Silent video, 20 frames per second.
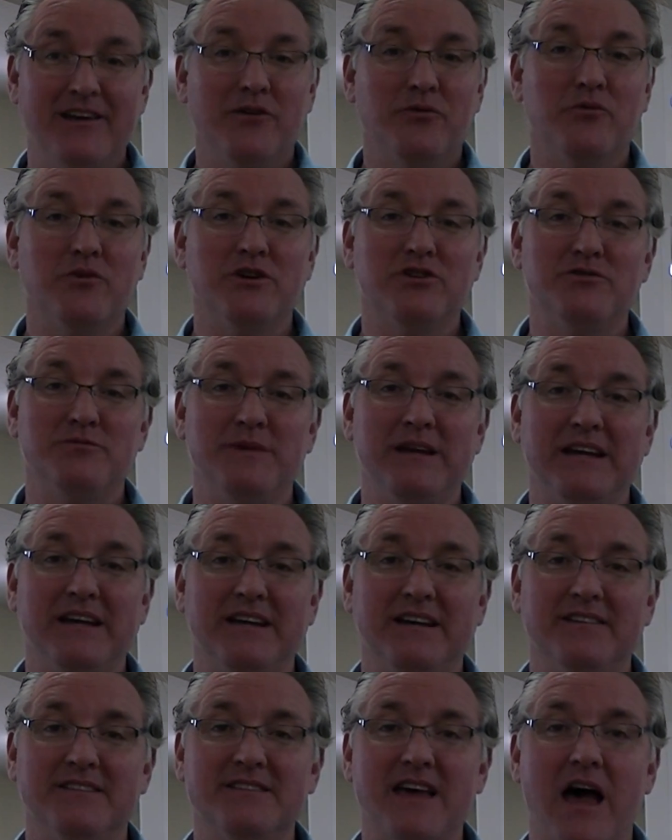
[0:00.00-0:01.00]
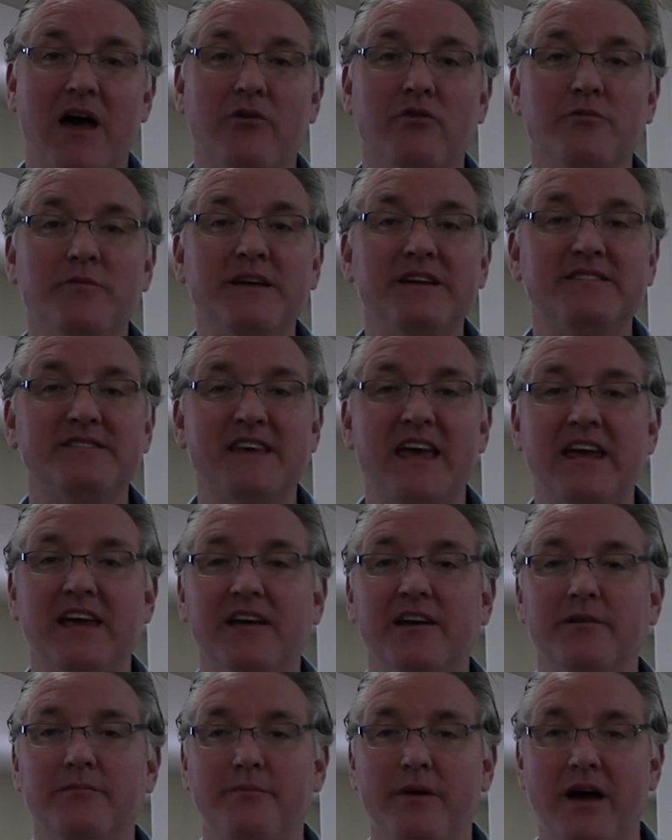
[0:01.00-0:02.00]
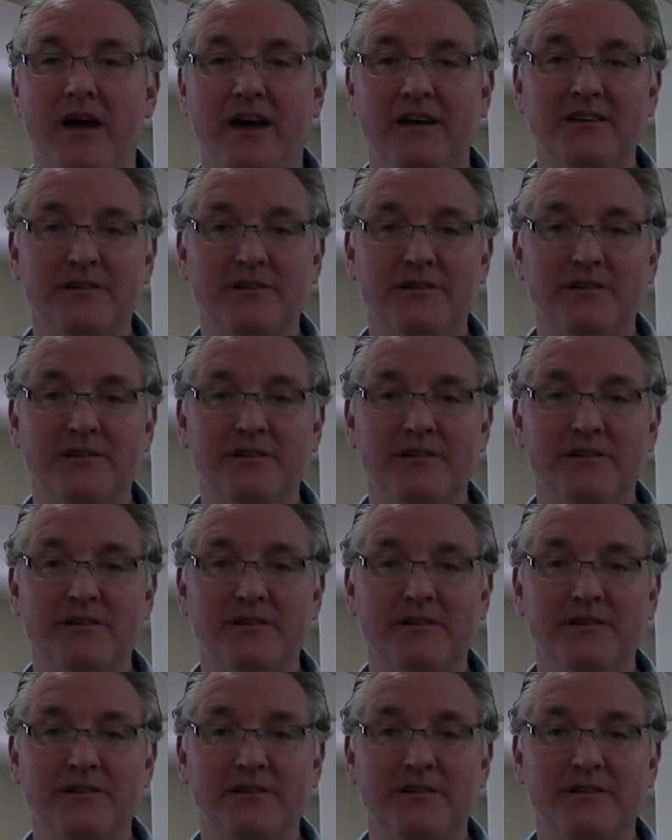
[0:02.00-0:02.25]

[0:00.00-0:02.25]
which means I will be saying goodbye